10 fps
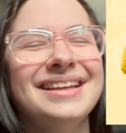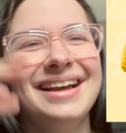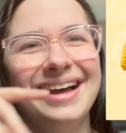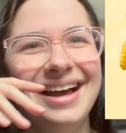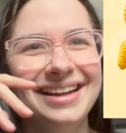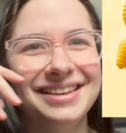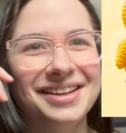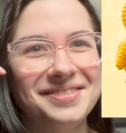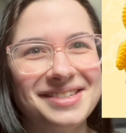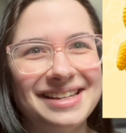I
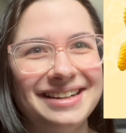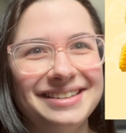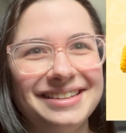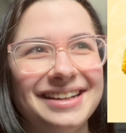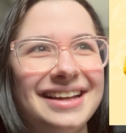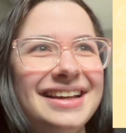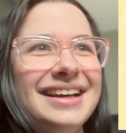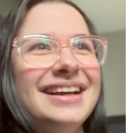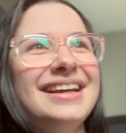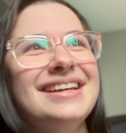love Psyduck.
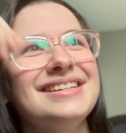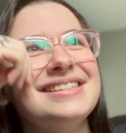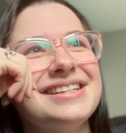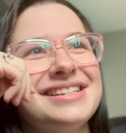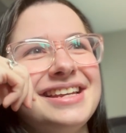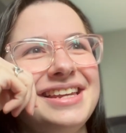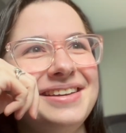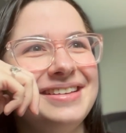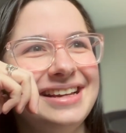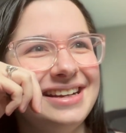He's such a
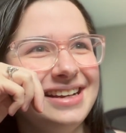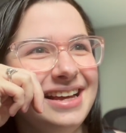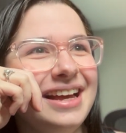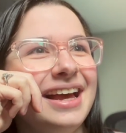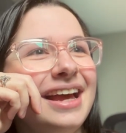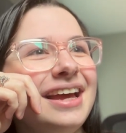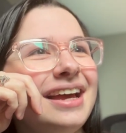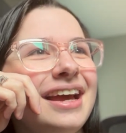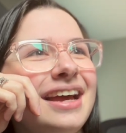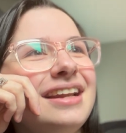cutie.
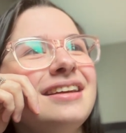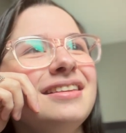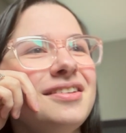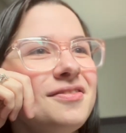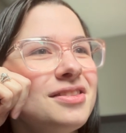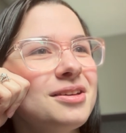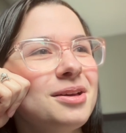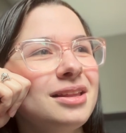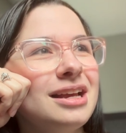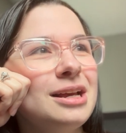And I love the
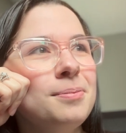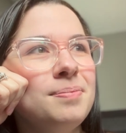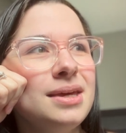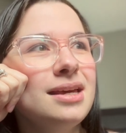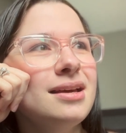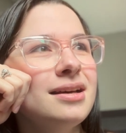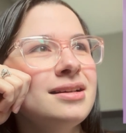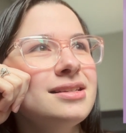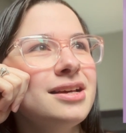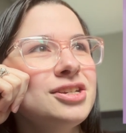like beak
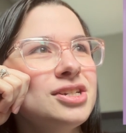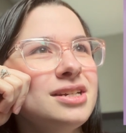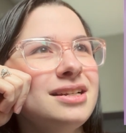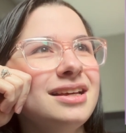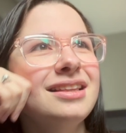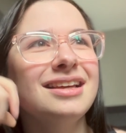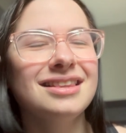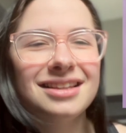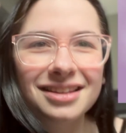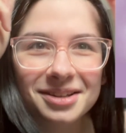attention and like
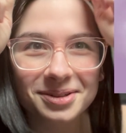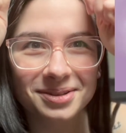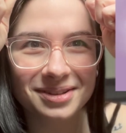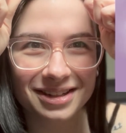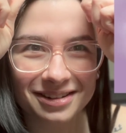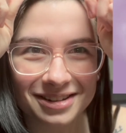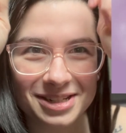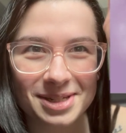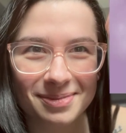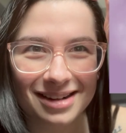the little yarn
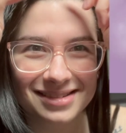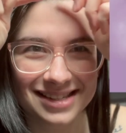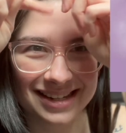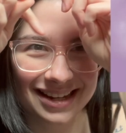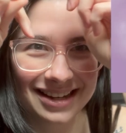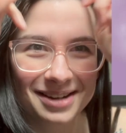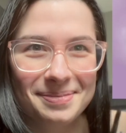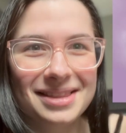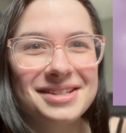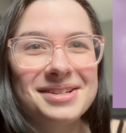sprout sticking up
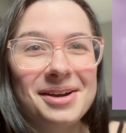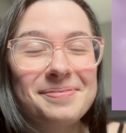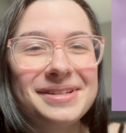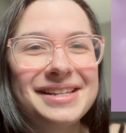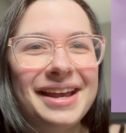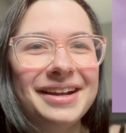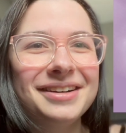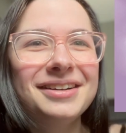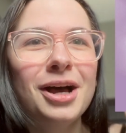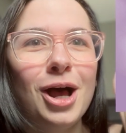at the top of his
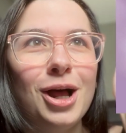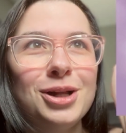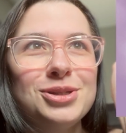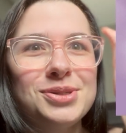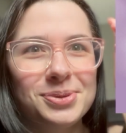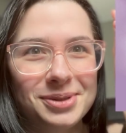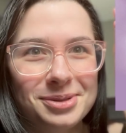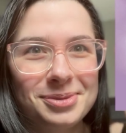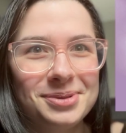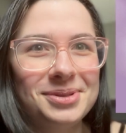hair.
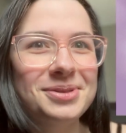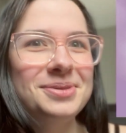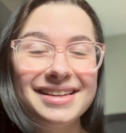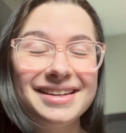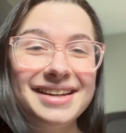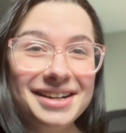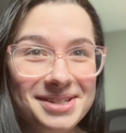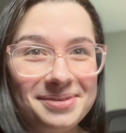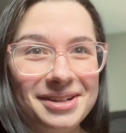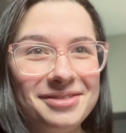Adorable. The
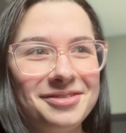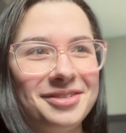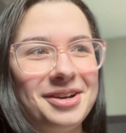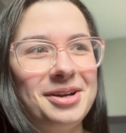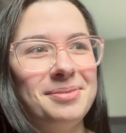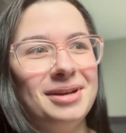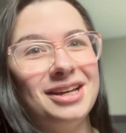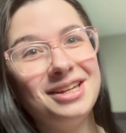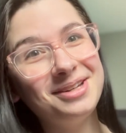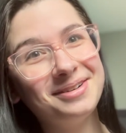next one from
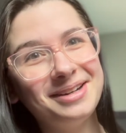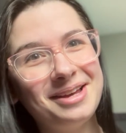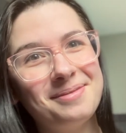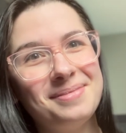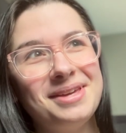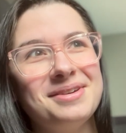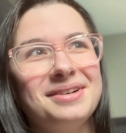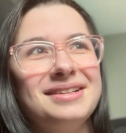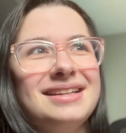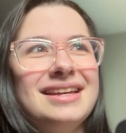Yarn and
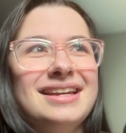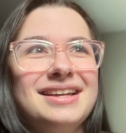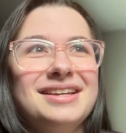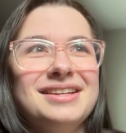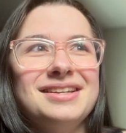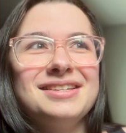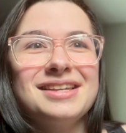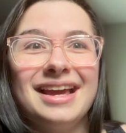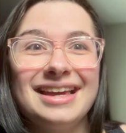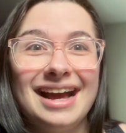Beyond is
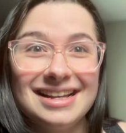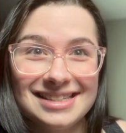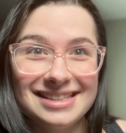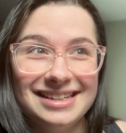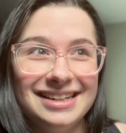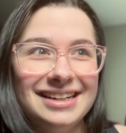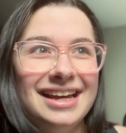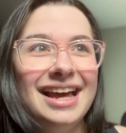Ghastly.